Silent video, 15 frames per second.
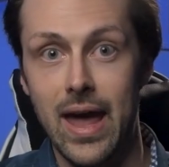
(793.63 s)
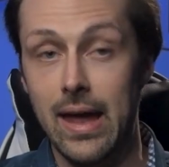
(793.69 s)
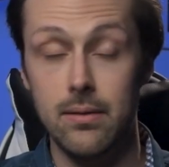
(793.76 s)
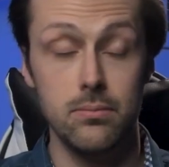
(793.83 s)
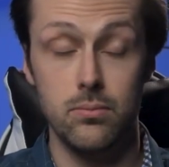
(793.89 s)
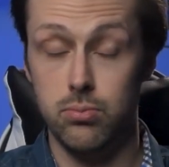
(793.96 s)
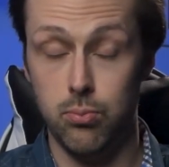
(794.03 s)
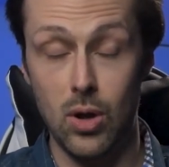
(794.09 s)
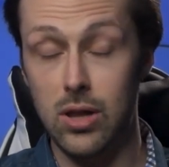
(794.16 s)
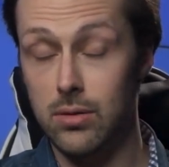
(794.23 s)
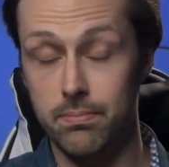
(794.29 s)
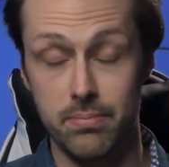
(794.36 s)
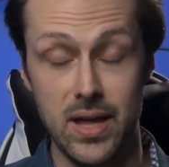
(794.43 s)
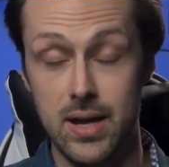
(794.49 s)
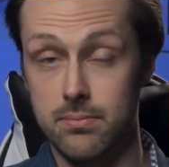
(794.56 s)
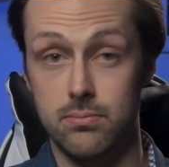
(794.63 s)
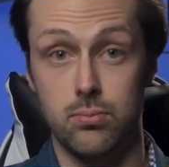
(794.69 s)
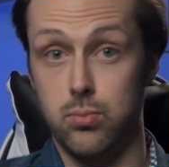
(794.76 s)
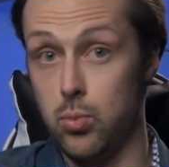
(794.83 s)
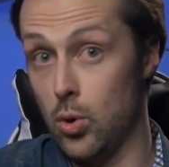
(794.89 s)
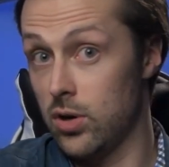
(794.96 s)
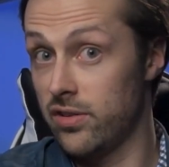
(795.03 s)
And while that
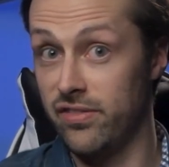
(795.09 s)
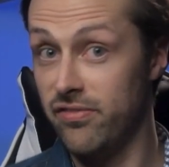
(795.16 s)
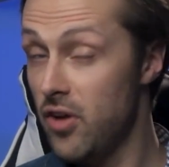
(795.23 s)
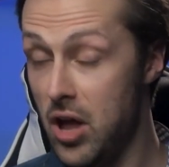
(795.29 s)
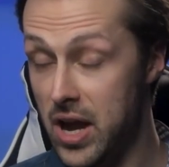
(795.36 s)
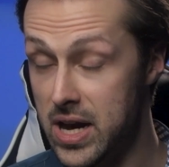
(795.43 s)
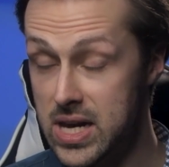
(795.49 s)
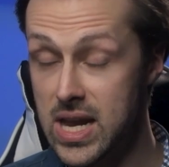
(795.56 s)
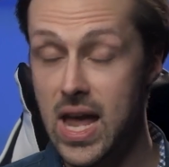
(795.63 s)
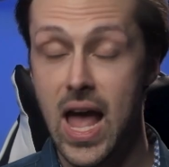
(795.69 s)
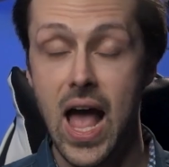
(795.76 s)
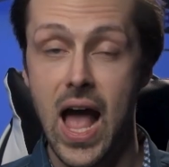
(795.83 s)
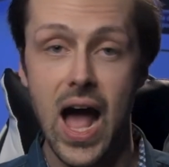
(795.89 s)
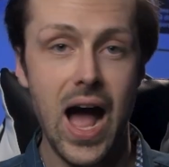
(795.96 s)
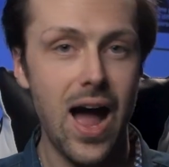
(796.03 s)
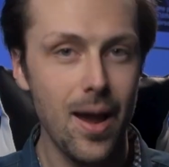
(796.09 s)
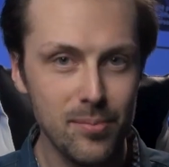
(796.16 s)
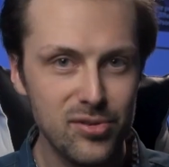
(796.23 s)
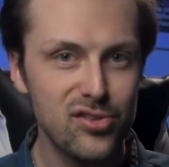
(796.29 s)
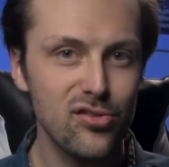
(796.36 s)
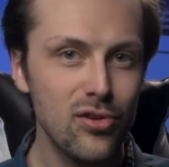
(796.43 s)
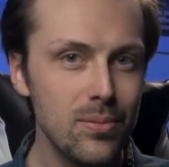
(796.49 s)
works fine,
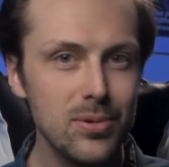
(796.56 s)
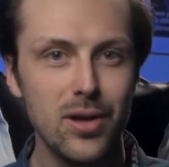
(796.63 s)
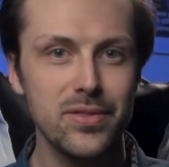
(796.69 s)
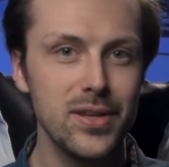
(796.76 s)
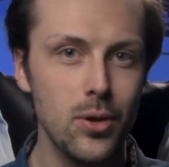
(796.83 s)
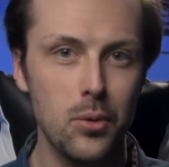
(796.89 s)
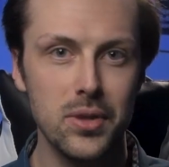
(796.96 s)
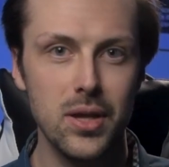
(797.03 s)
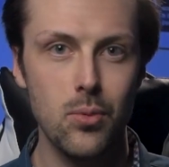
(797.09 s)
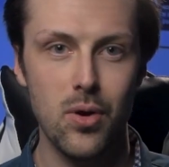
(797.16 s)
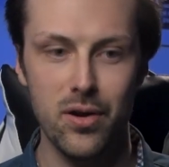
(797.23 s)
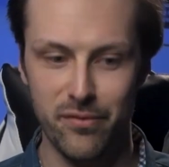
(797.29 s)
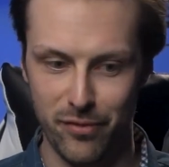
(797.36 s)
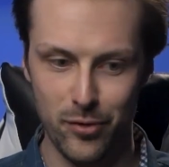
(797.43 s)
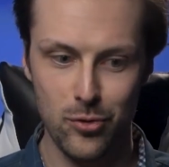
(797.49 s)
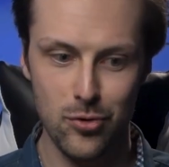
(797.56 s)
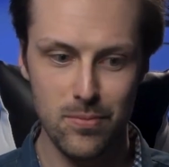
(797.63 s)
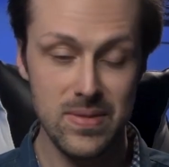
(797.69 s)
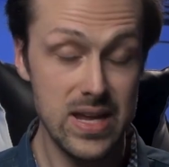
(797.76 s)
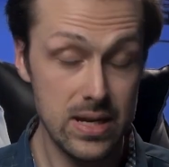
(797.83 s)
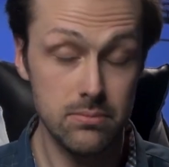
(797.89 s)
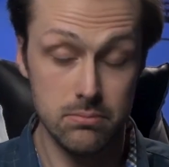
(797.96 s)
I'm sure I'm not the only one for
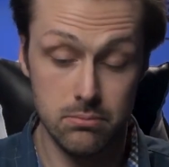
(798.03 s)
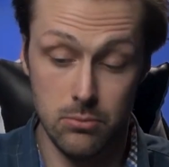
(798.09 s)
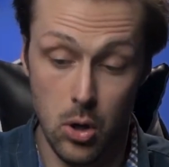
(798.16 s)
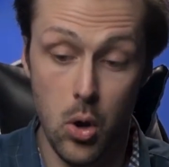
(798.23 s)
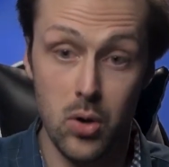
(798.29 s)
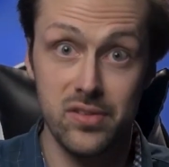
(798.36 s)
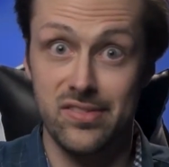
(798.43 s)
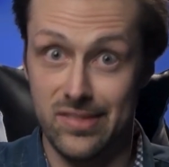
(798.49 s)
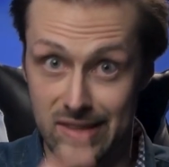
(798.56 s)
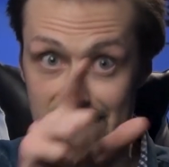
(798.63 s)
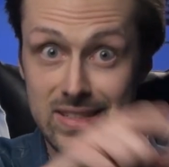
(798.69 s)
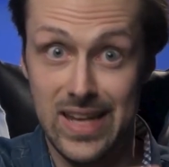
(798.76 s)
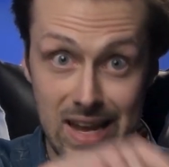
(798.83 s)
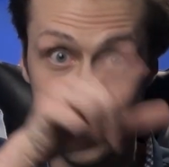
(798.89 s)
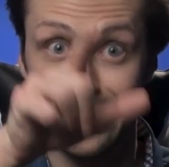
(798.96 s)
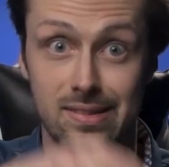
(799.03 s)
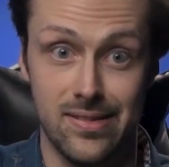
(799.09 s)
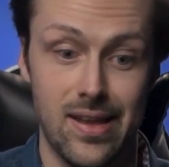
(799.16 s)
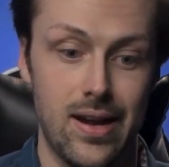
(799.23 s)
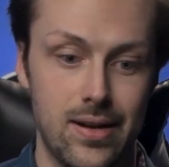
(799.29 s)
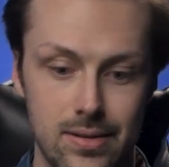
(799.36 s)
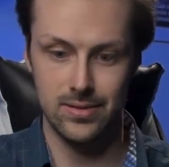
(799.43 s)
whom it honestly takes a
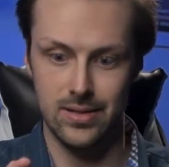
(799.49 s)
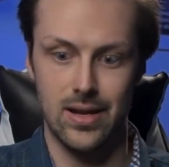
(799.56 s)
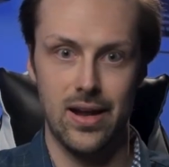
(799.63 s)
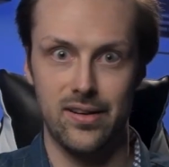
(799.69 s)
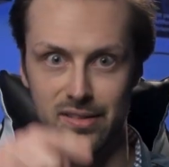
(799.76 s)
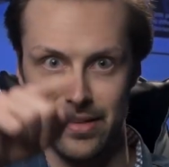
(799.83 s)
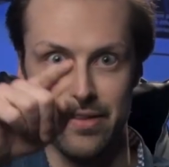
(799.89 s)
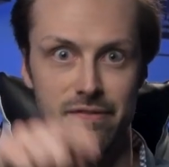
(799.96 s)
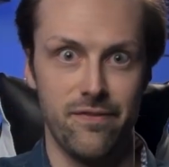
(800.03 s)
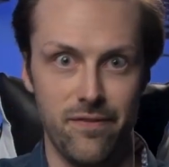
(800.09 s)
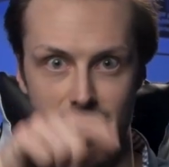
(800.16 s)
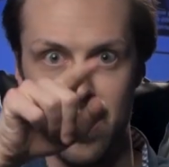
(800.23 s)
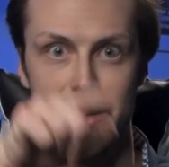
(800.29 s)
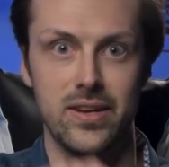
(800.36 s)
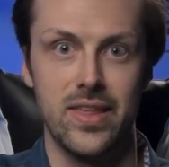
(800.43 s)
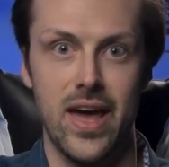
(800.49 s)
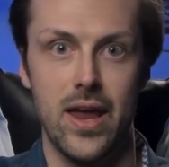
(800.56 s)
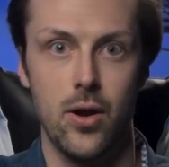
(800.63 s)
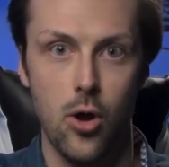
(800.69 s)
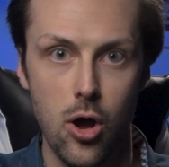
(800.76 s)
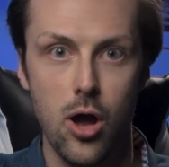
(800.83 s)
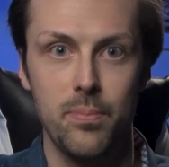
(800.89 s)
second to actually find
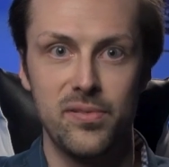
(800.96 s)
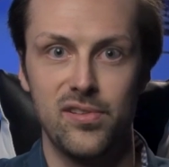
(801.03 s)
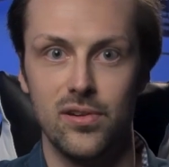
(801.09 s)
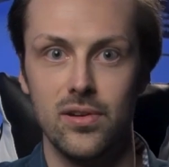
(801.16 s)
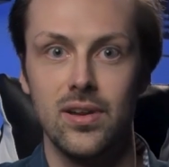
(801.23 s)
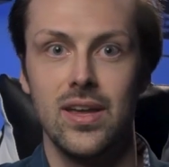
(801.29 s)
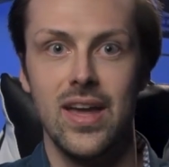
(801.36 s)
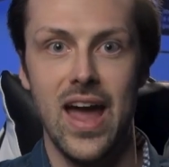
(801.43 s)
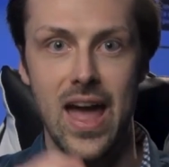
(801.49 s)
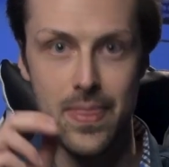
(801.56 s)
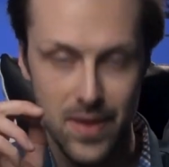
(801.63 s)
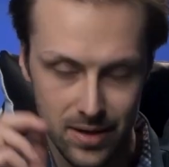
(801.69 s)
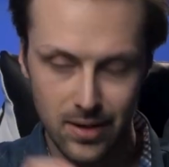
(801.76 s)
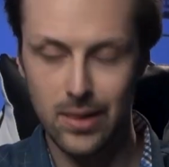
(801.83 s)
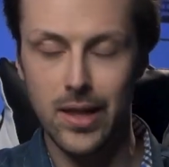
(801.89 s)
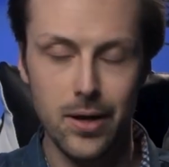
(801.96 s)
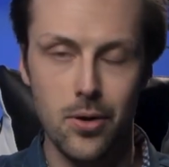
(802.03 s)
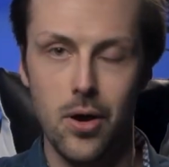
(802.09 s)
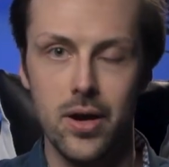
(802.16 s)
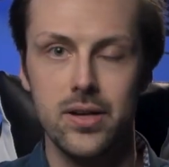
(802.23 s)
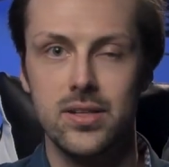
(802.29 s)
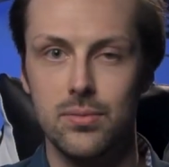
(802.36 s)
that option and then
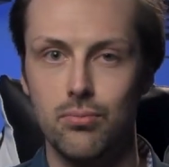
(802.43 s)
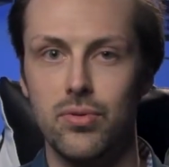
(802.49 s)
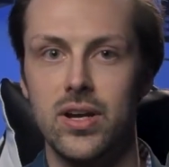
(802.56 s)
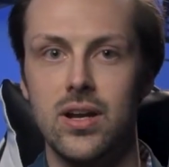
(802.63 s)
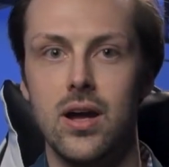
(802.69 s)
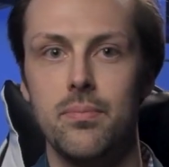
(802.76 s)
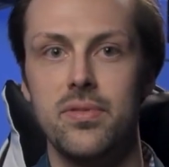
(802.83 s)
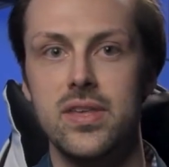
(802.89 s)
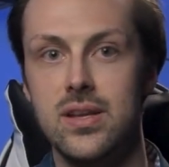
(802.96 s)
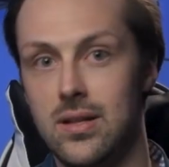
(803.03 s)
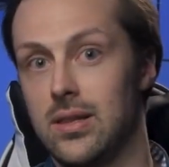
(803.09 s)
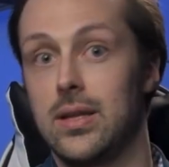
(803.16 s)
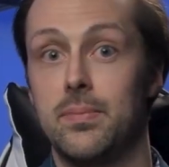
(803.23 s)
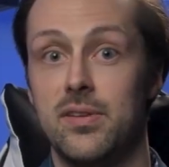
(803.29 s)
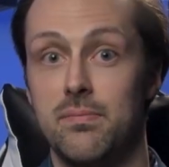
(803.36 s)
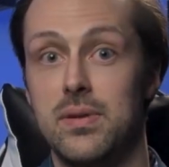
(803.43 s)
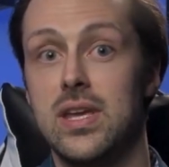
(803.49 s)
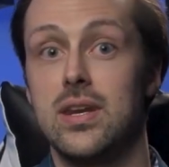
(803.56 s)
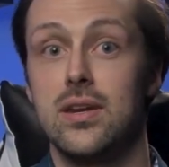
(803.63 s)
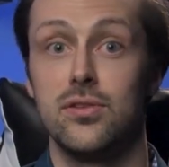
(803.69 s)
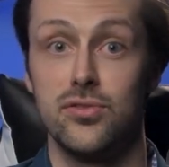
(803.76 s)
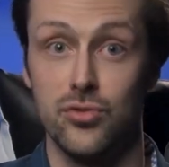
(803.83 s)
click on it to bring up the clip
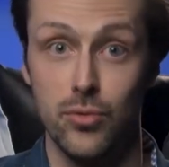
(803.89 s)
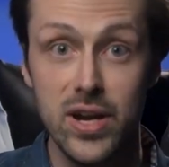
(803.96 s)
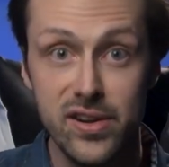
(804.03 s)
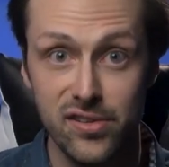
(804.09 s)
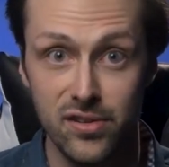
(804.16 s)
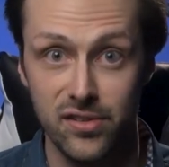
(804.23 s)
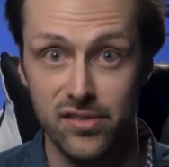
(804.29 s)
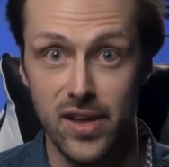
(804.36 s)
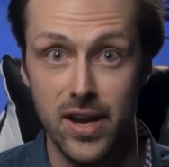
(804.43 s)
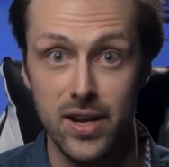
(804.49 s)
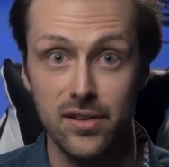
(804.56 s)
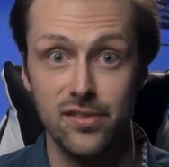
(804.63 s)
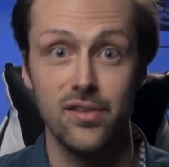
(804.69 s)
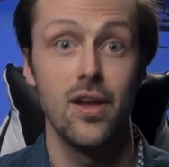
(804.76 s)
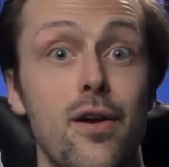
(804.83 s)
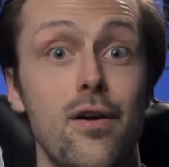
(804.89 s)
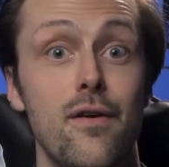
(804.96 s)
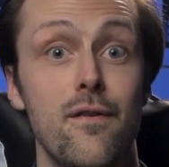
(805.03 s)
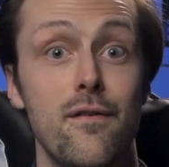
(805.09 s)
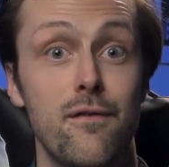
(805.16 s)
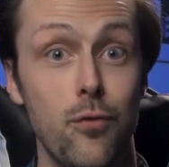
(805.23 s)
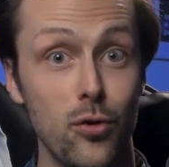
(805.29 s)
speed and duration settings.
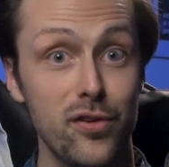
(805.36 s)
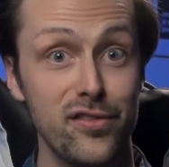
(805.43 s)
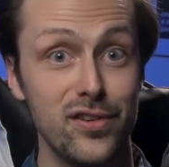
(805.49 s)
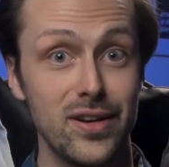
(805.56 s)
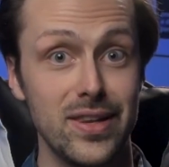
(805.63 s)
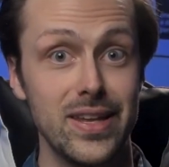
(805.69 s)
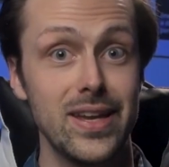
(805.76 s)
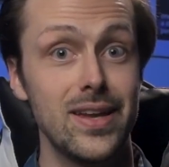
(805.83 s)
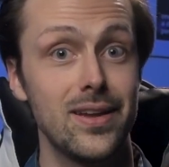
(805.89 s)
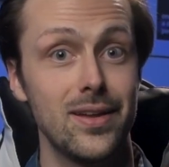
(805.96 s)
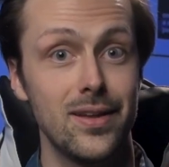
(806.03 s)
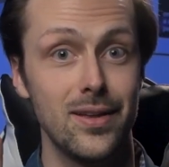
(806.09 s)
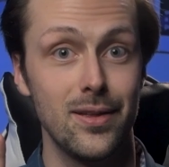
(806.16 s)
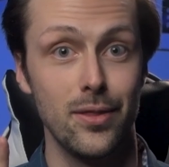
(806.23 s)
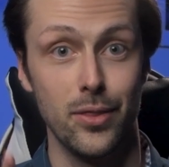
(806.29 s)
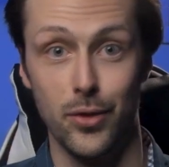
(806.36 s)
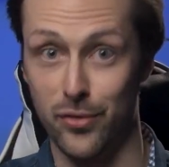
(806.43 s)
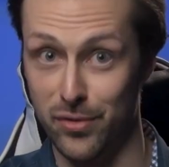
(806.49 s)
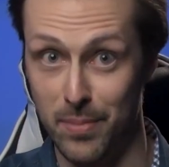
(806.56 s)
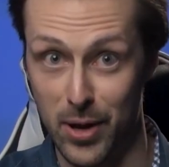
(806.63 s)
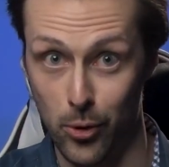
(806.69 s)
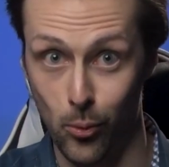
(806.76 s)
Fortunately,
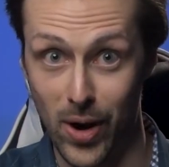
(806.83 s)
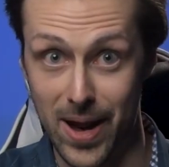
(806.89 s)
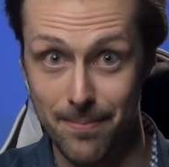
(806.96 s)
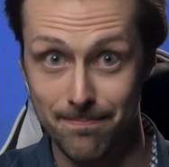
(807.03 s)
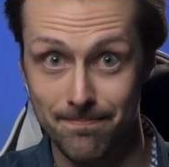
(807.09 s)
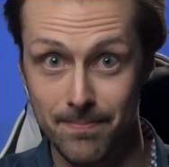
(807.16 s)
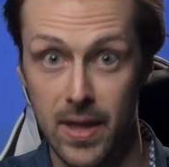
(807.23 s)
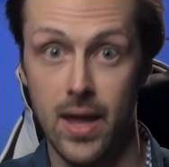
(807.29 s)
there's a better way.